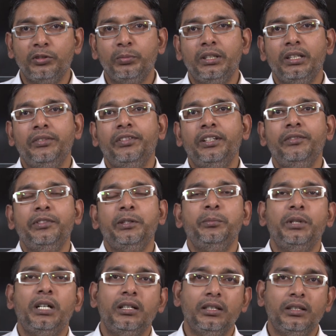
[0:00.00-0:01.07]
would be different
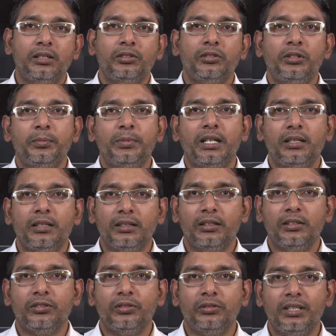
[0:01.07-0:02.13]
from particle to the
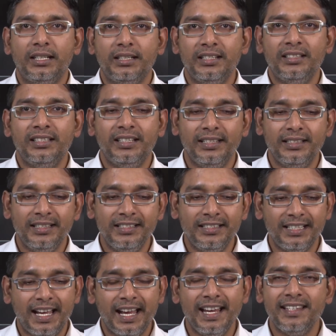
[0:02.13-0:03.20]
particle. So, that is the reason
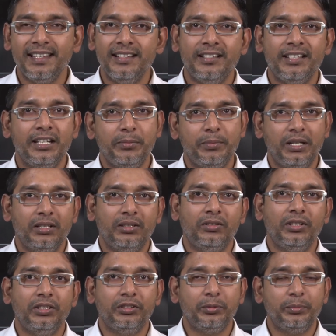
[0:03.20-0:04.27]
size and shape are
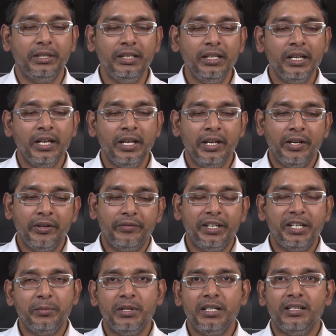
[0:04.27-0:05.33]
going to be
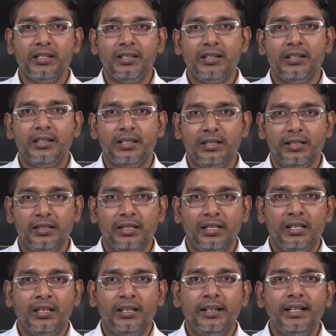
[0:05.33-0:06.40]
very much essential,
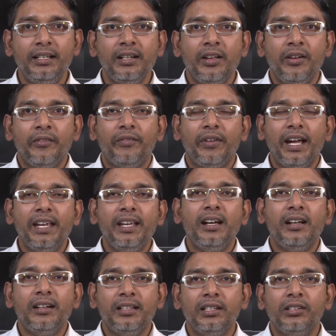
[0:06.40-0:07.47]
right. Why
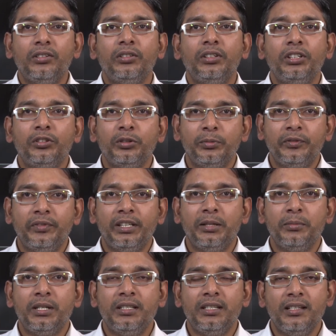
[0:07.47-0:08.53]
are they going to be
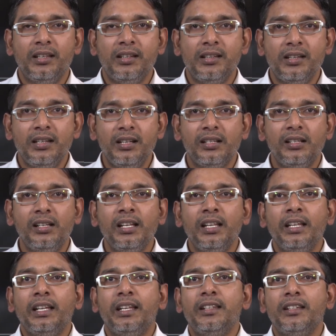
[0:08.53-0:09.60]
very much essential?
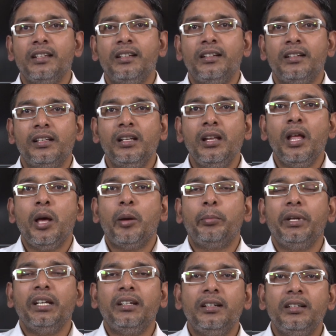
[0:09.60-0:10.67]
In general,
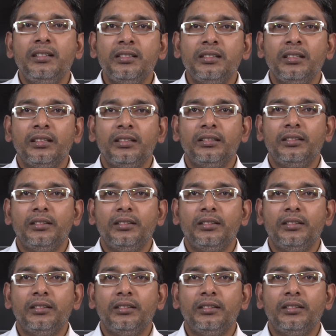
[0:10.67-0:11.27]
because